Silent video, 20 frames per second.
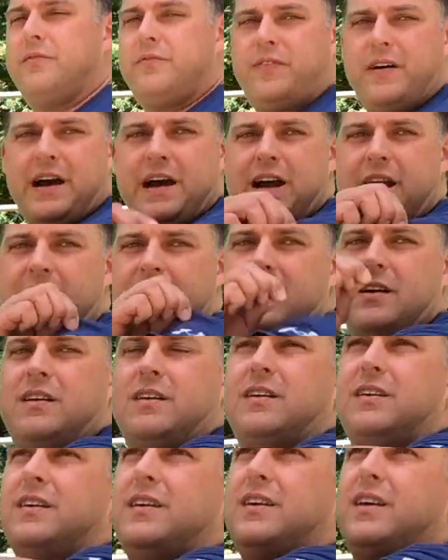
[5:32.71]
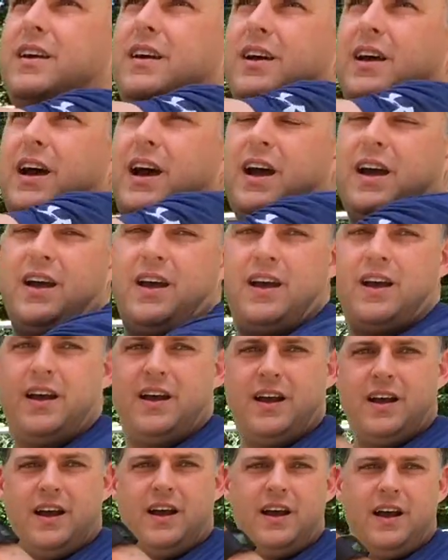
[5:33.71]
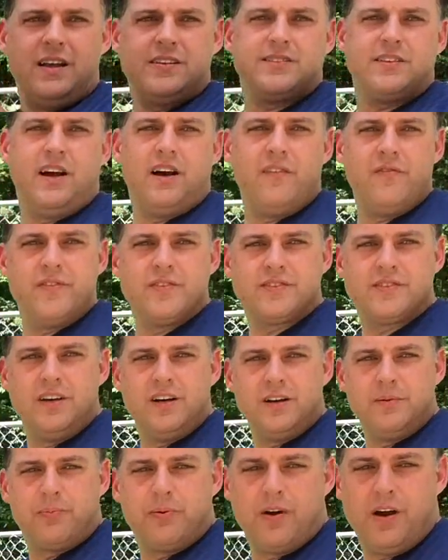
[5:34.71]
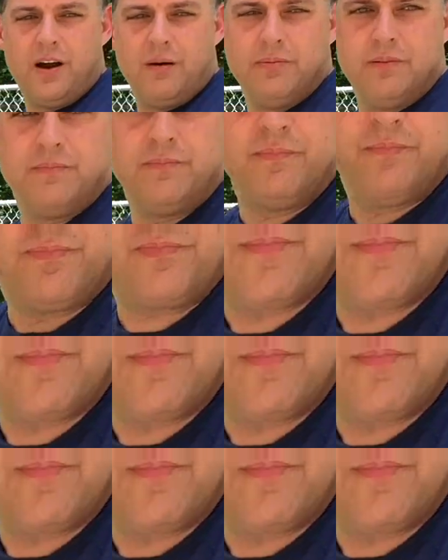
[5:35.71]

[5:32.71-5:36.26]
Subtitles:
fire. I solved the sun problem.